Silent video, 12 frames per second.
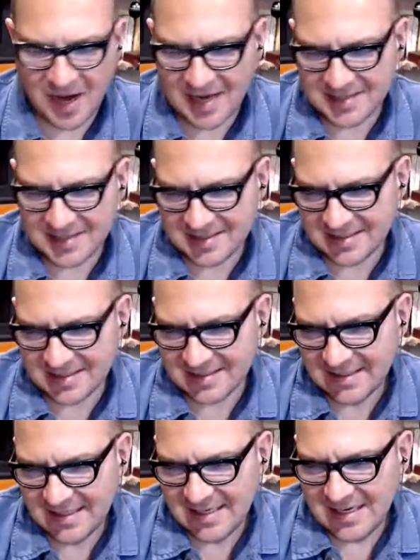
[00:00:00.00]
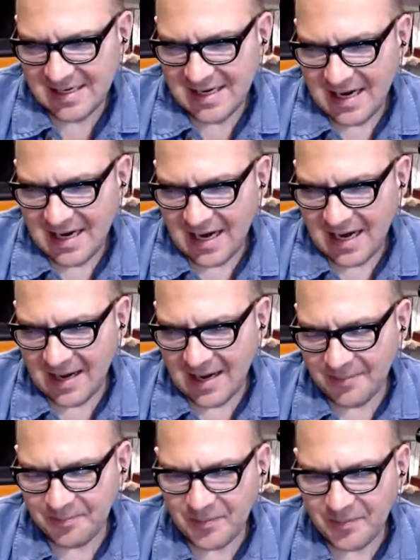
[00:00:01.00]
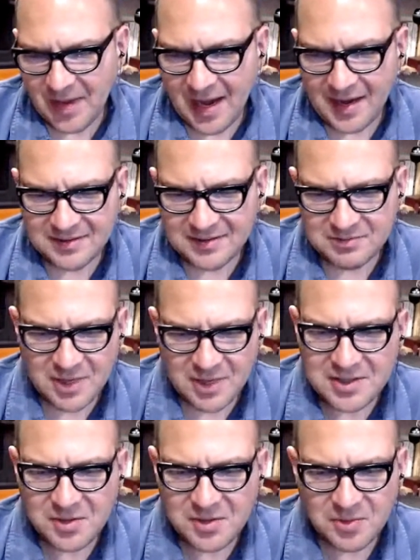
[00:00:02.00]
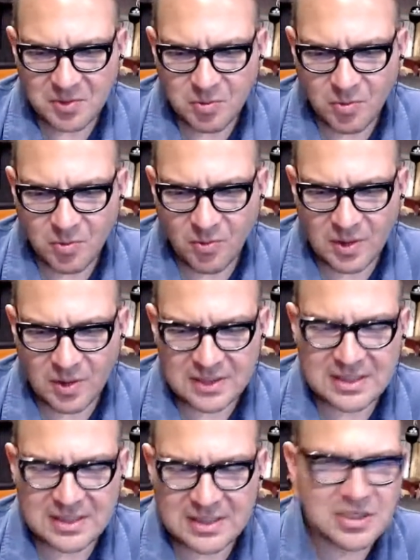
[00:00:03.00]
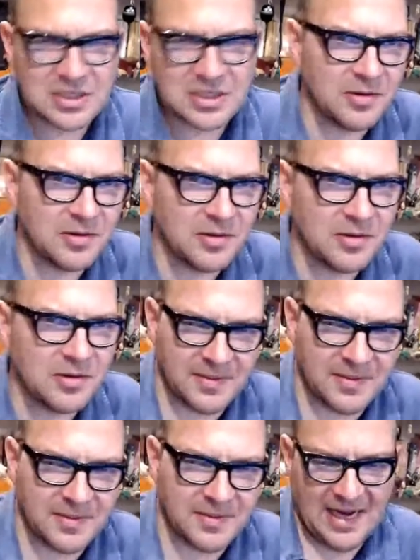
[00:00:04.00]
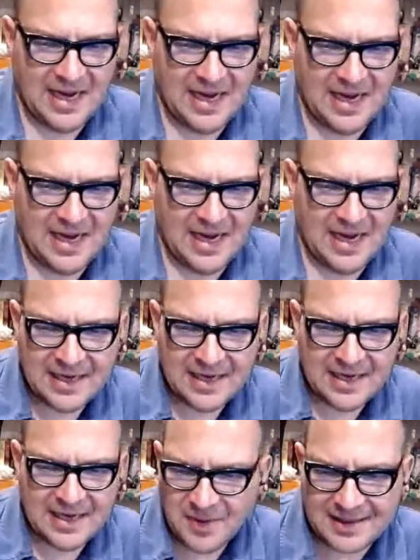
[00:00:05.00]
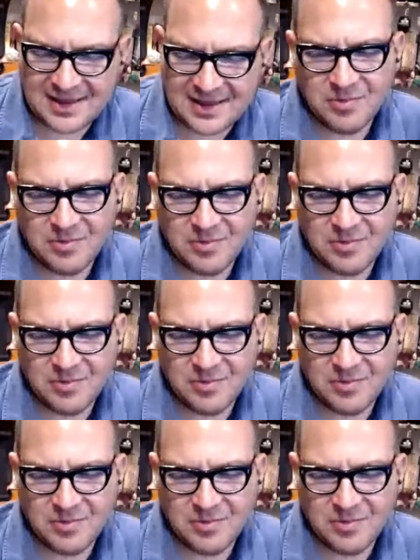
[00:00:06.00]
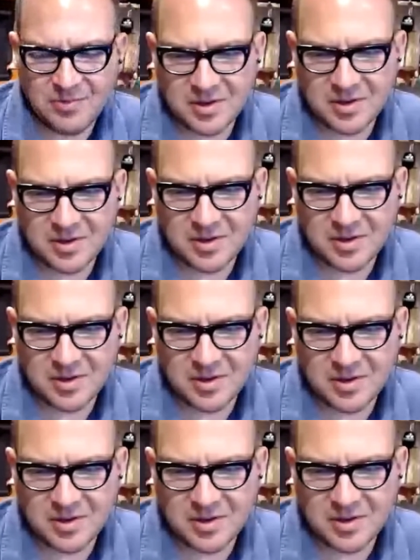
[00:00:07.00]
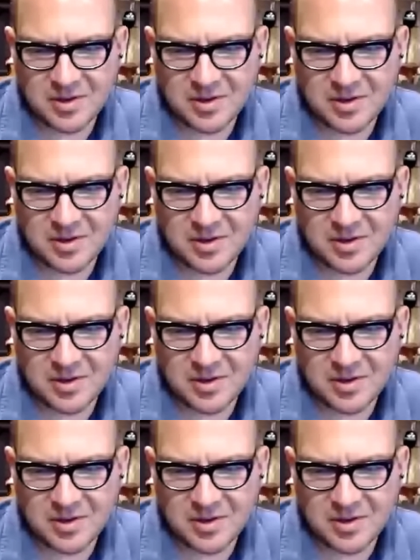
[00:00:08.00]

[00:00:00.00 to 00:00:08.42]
I wrestled with what to talk with you folks about today, and I reckon that the thing that would work best is a talk I wrote about